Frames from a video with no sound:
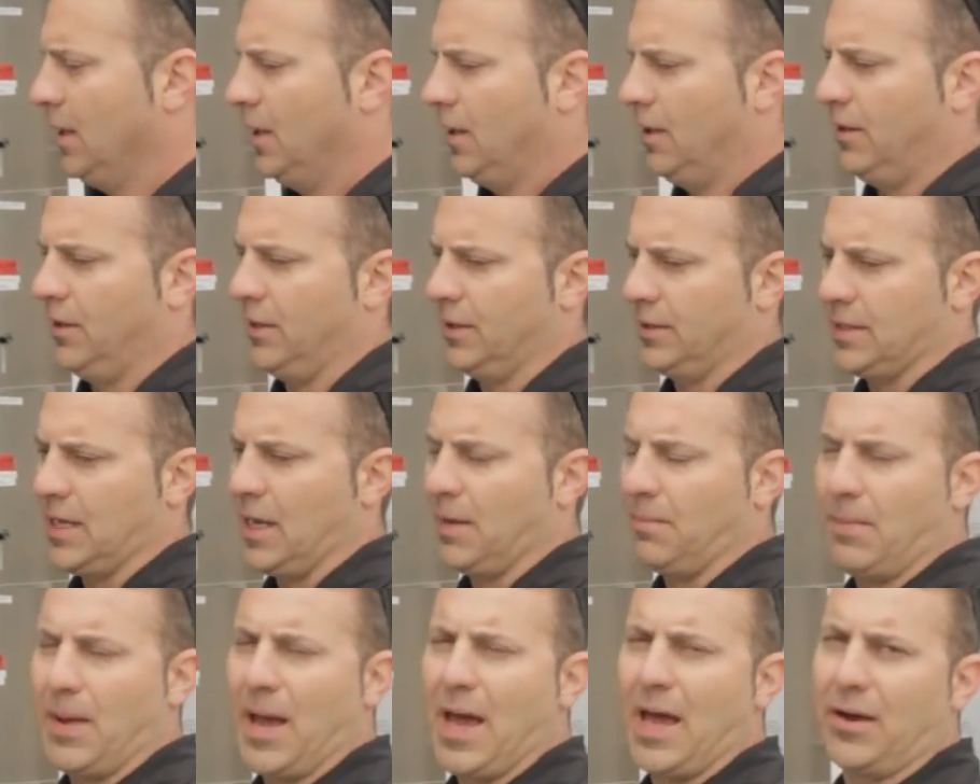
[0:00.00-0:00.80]
the
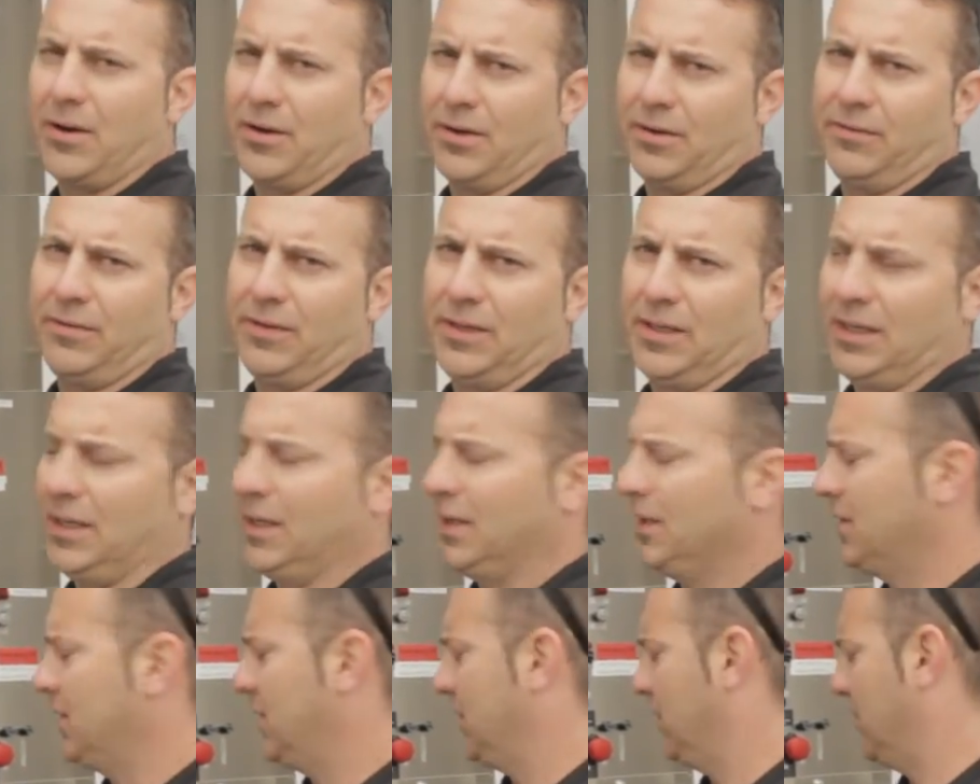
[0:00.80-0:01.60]
dead battery if you need
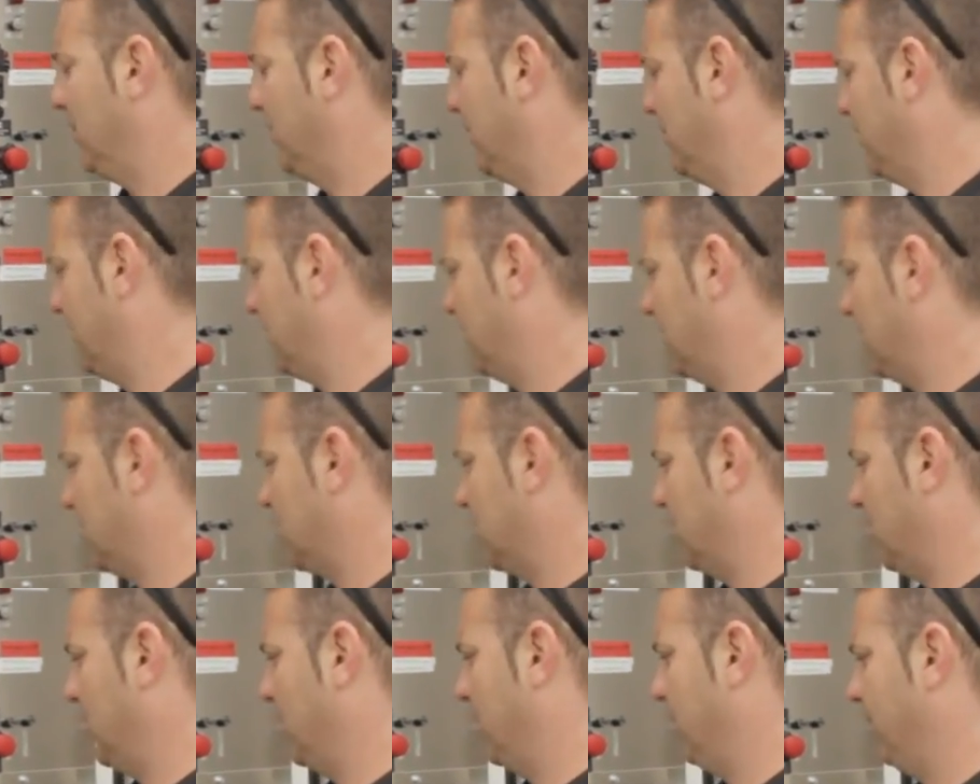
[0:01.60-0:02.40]
it to.
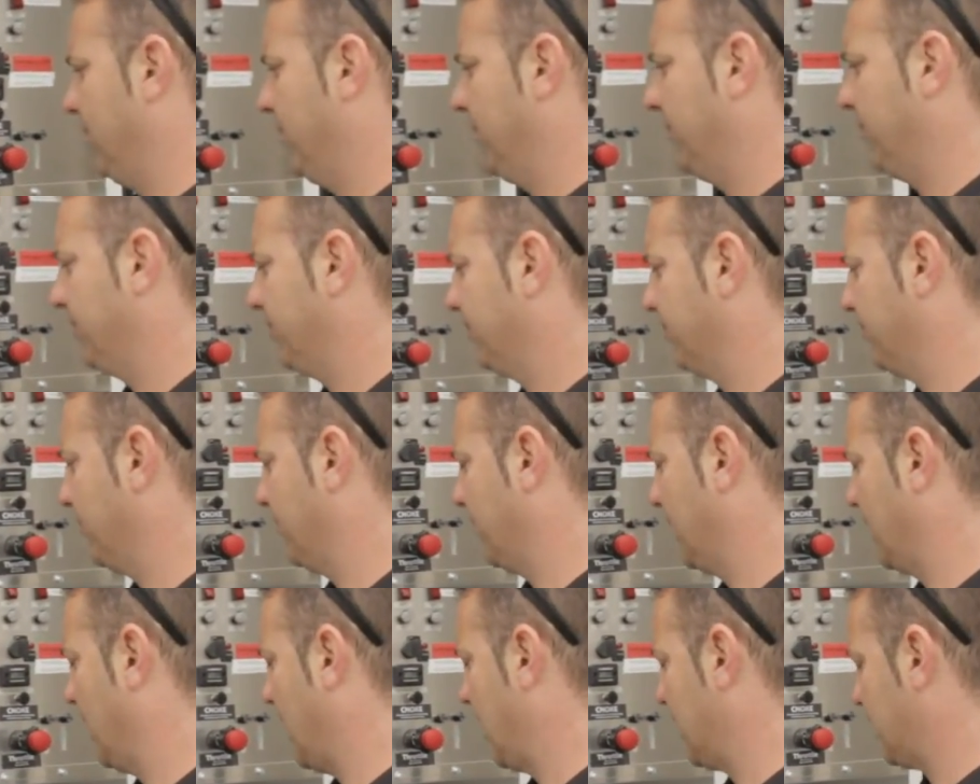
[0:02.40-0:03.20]
So
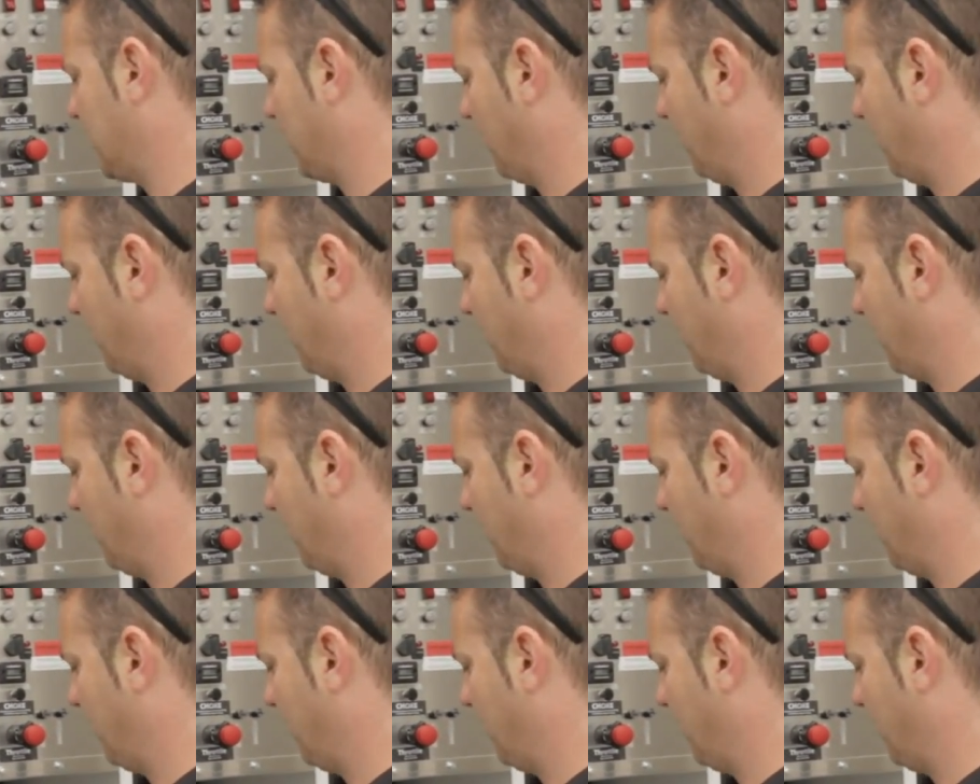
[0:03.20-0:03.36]
that's your